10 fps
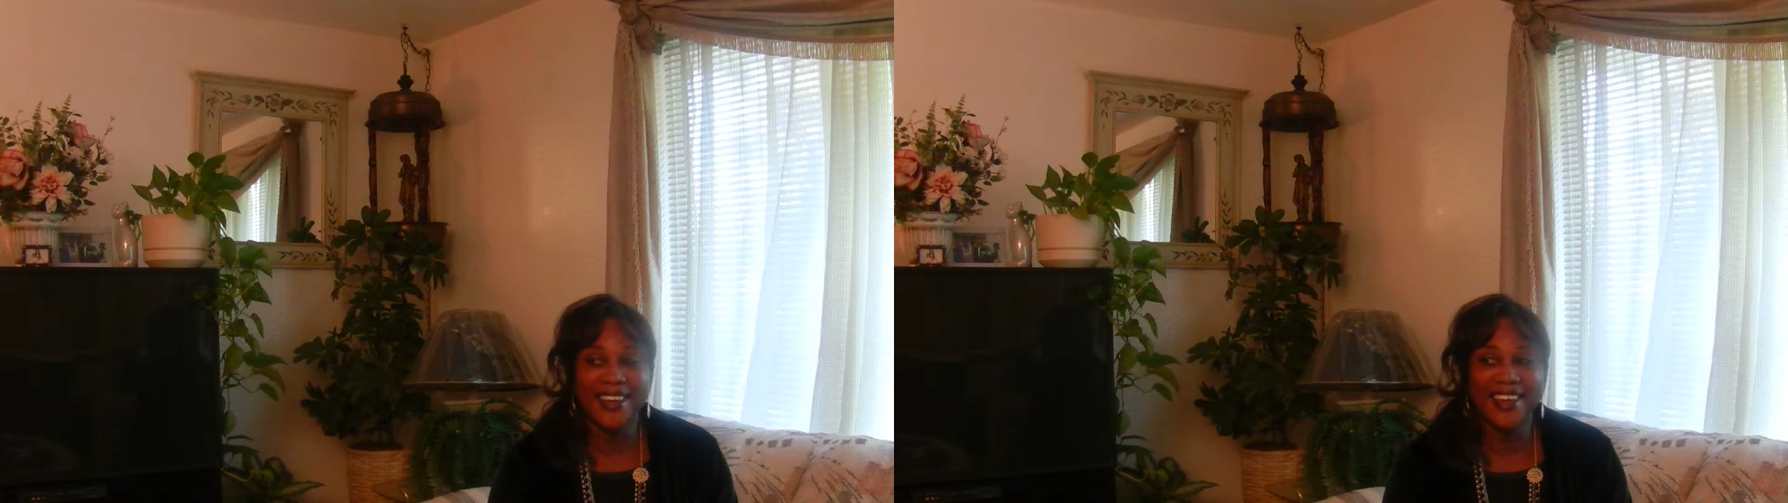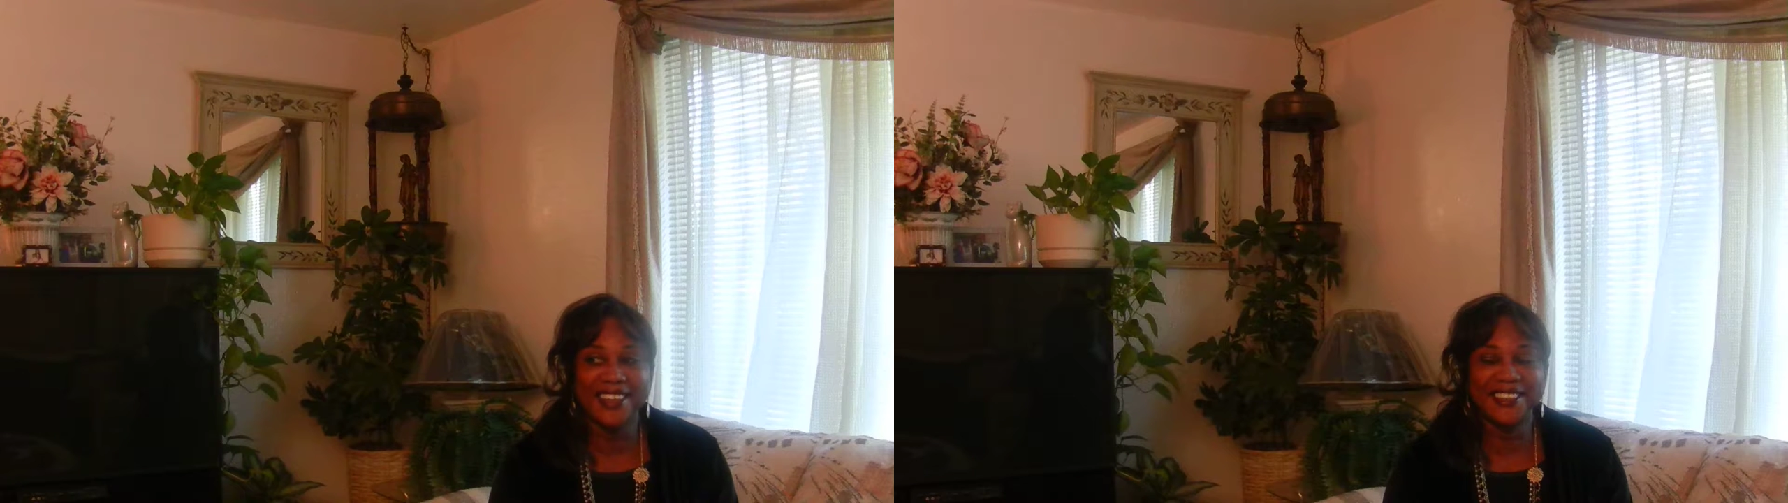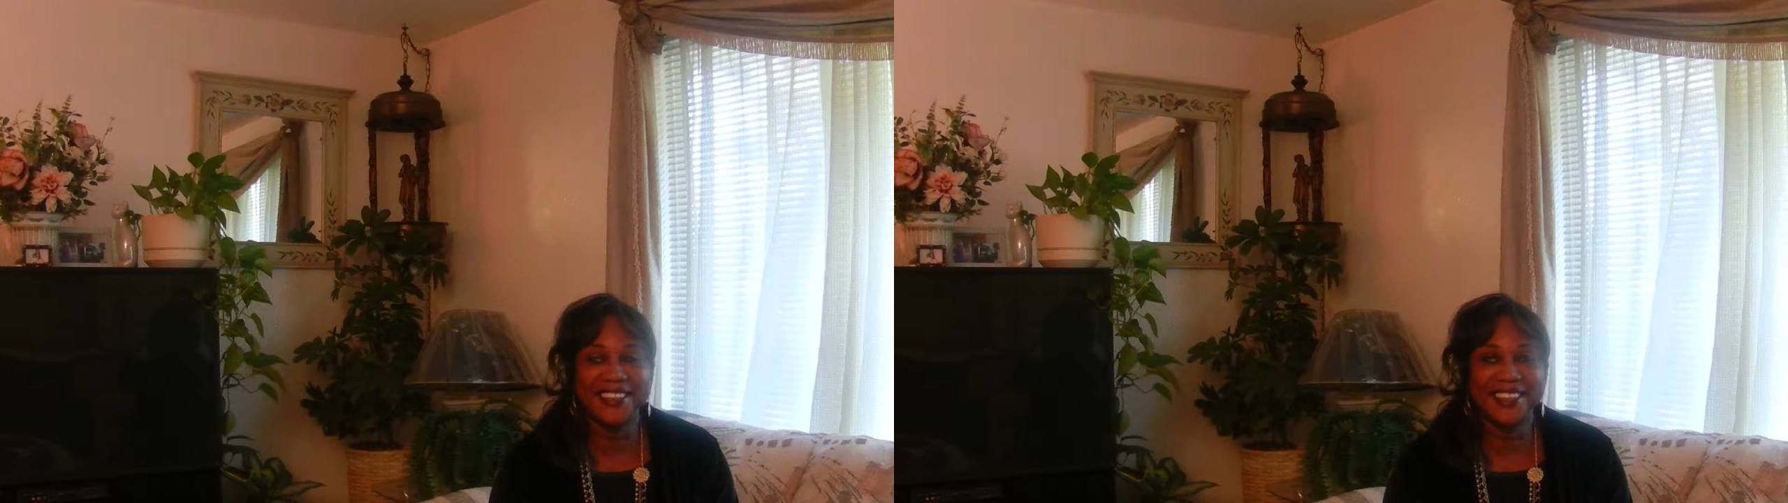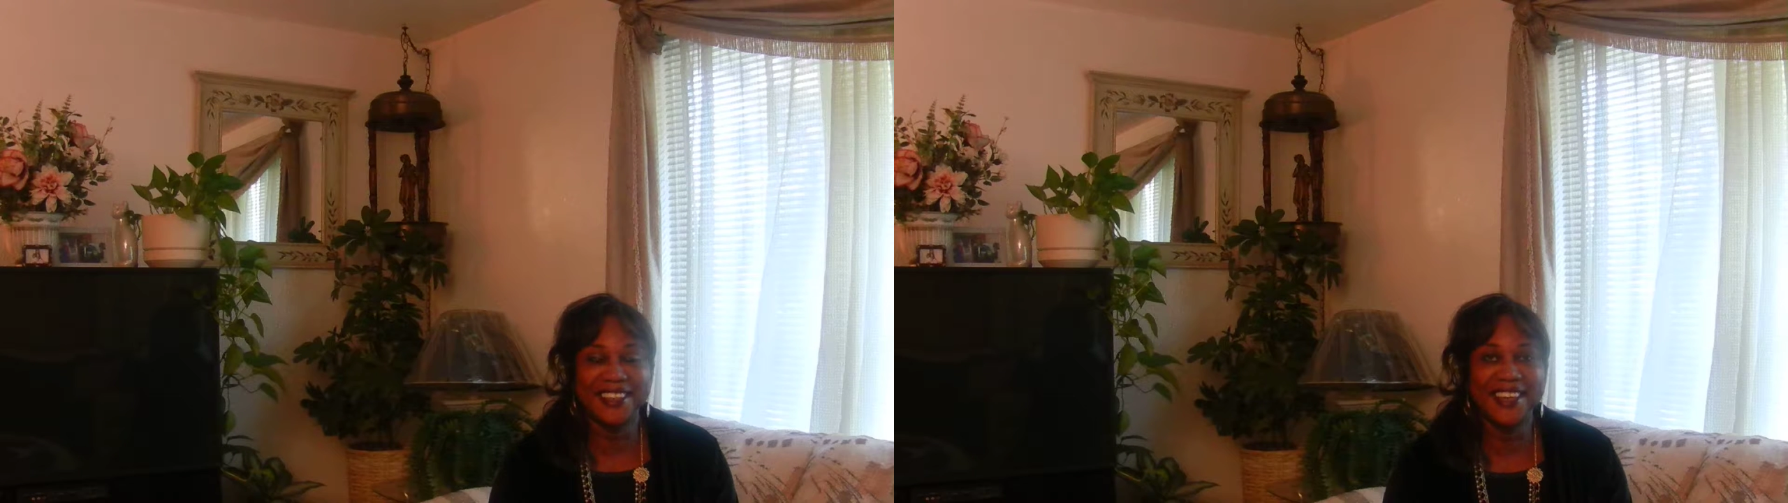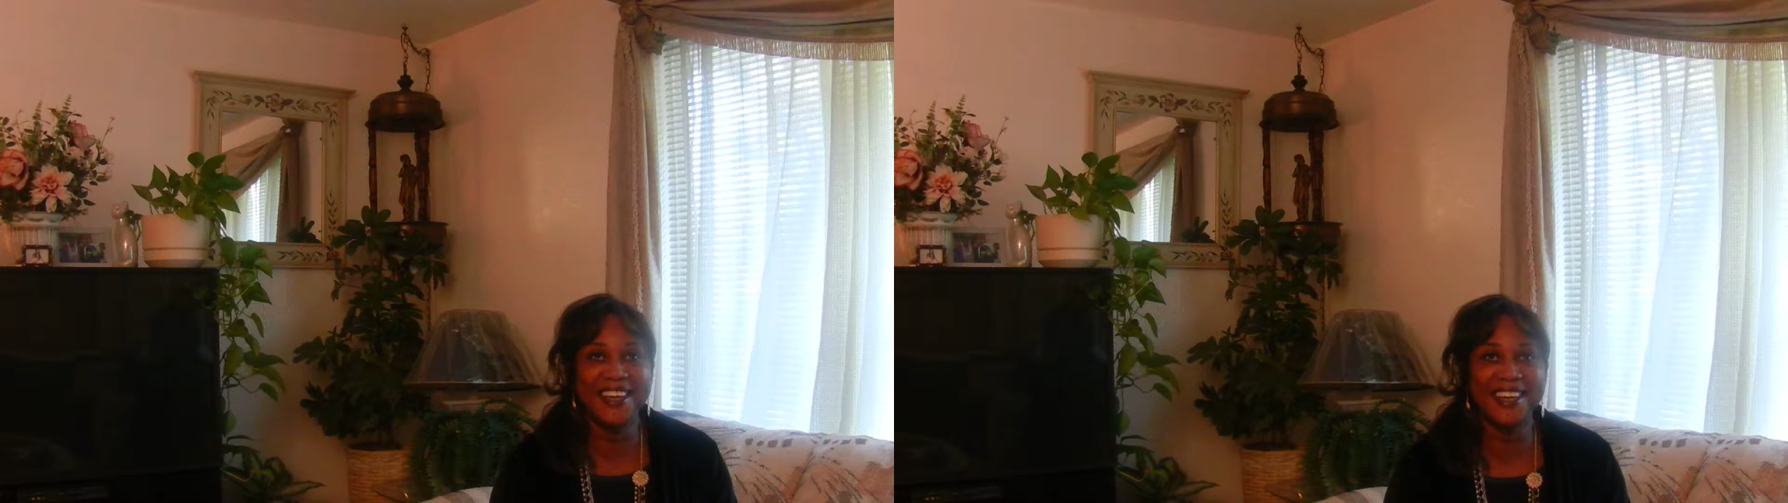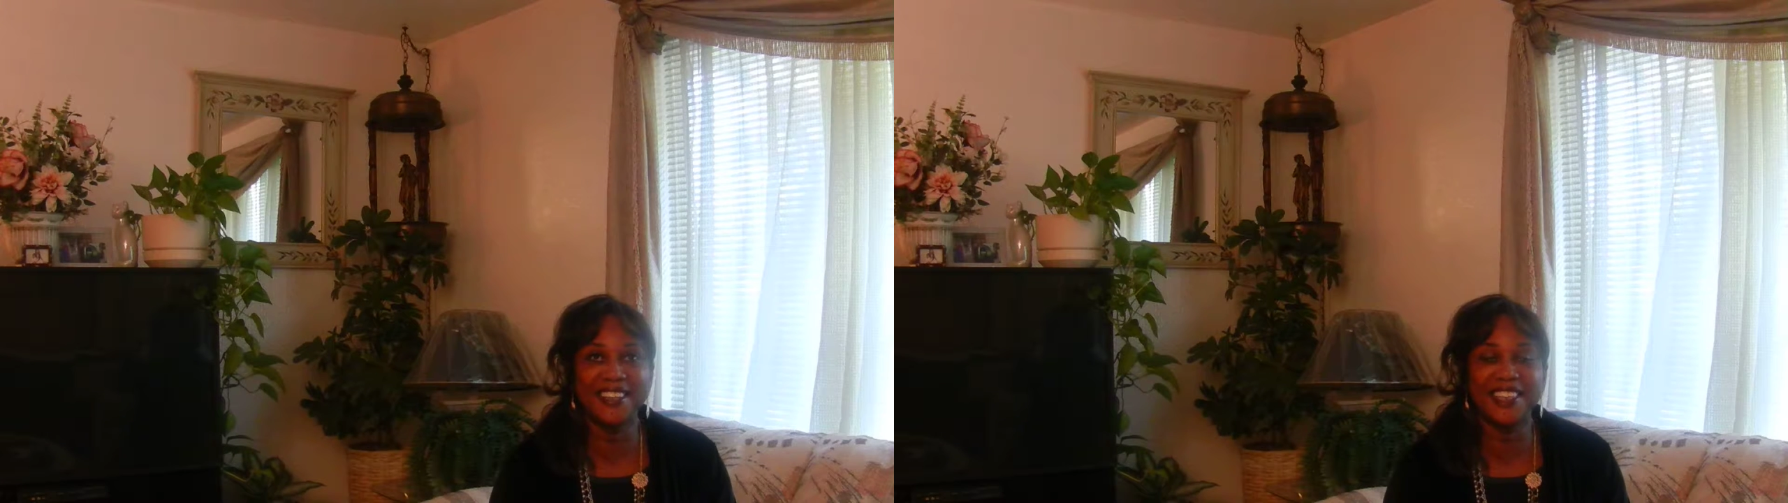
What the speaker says: And it's